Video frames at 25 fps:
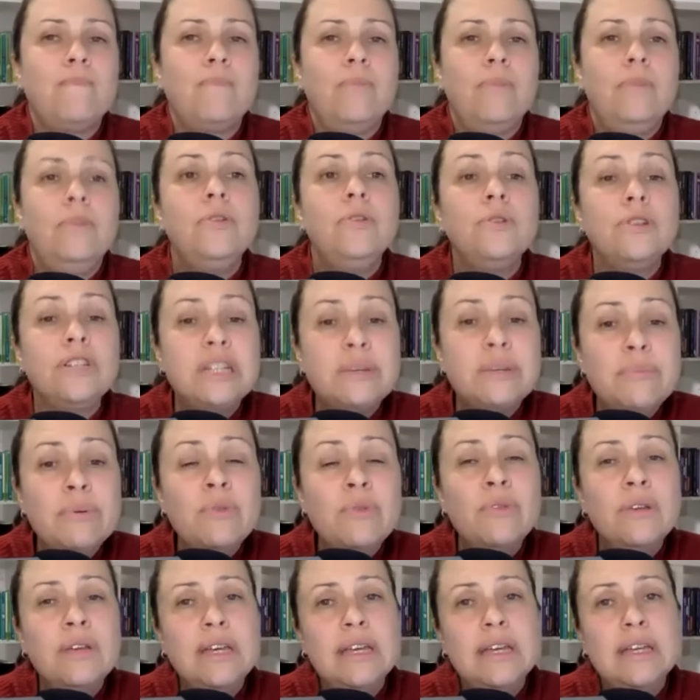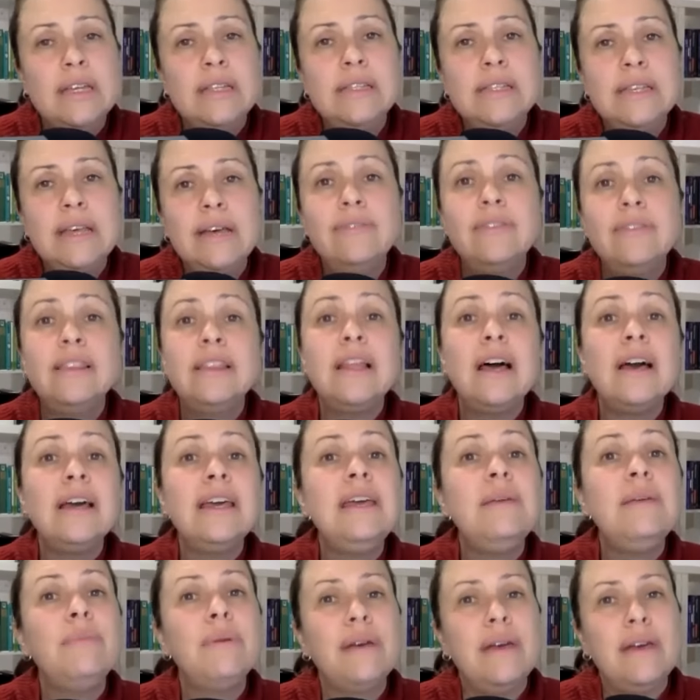Neurotypical kids have
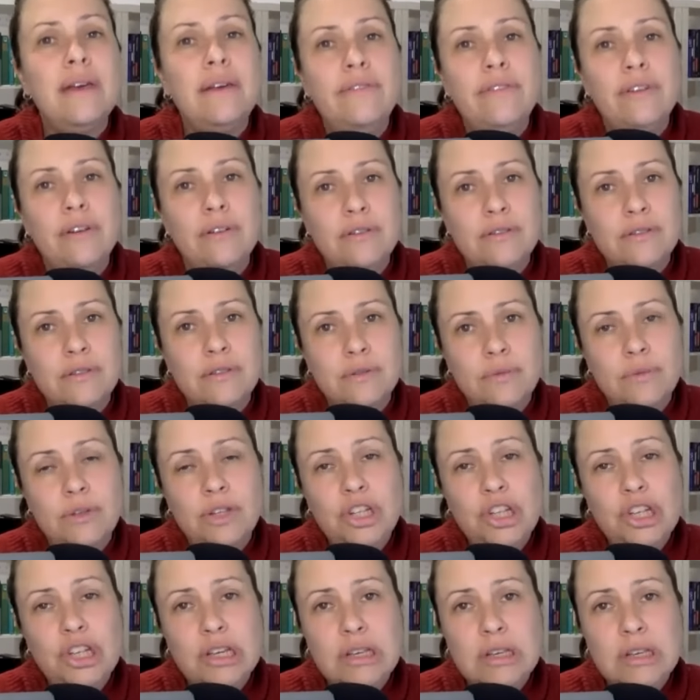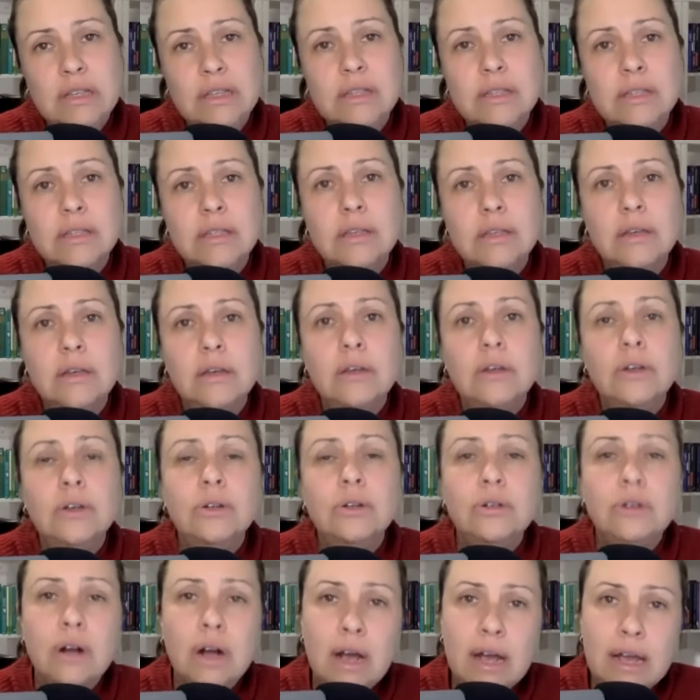lucky behaviors, which is
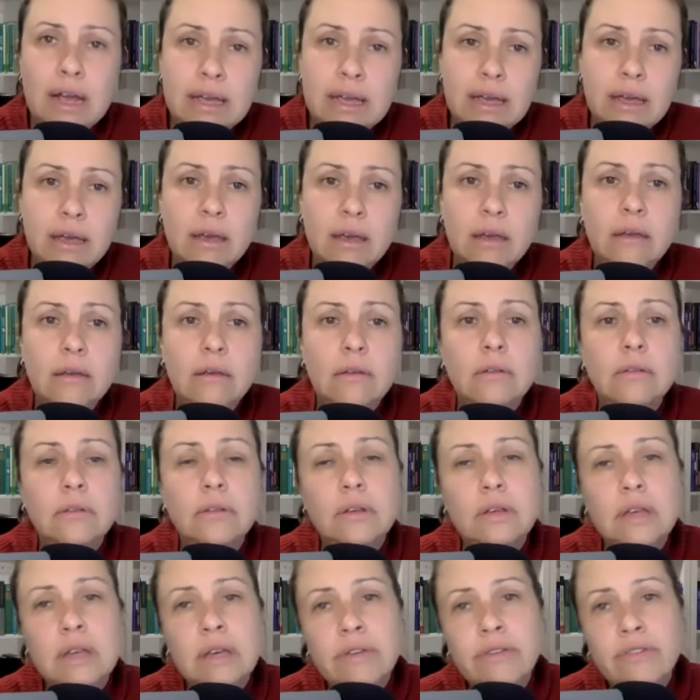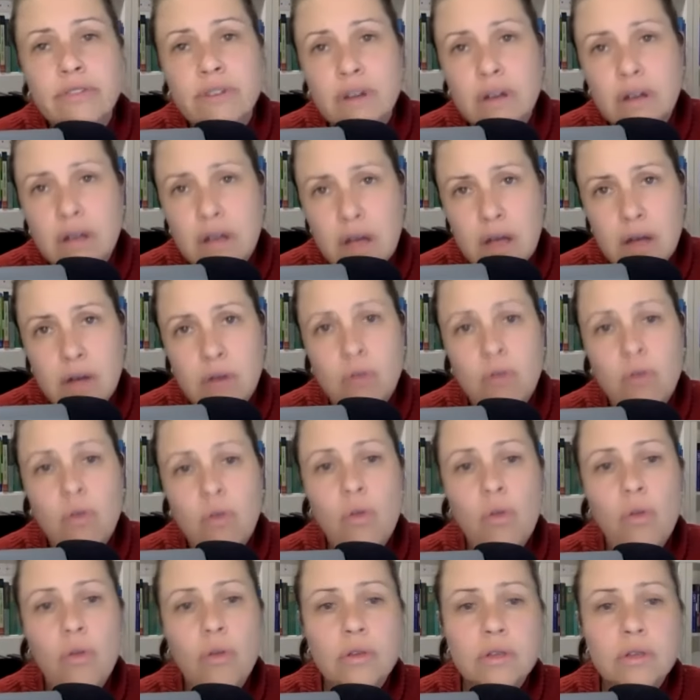crying, looking for a
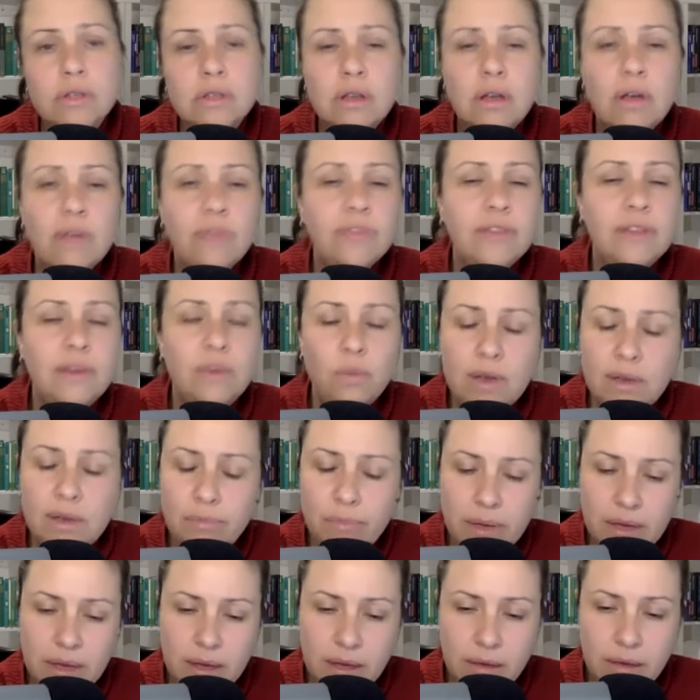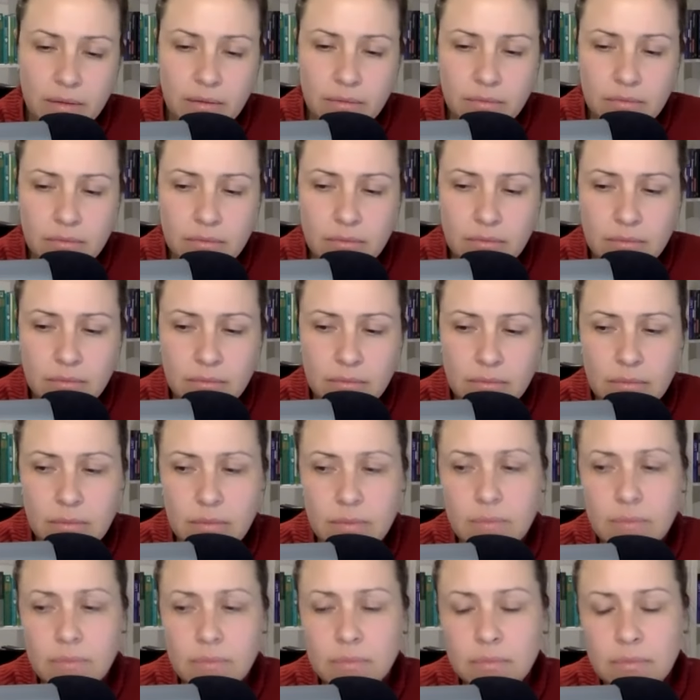cuddle, softly weeping,
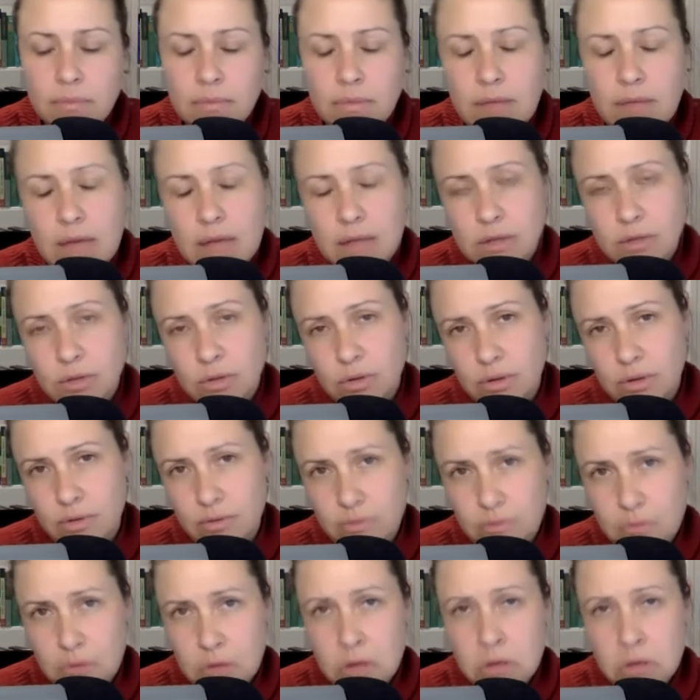that sort of.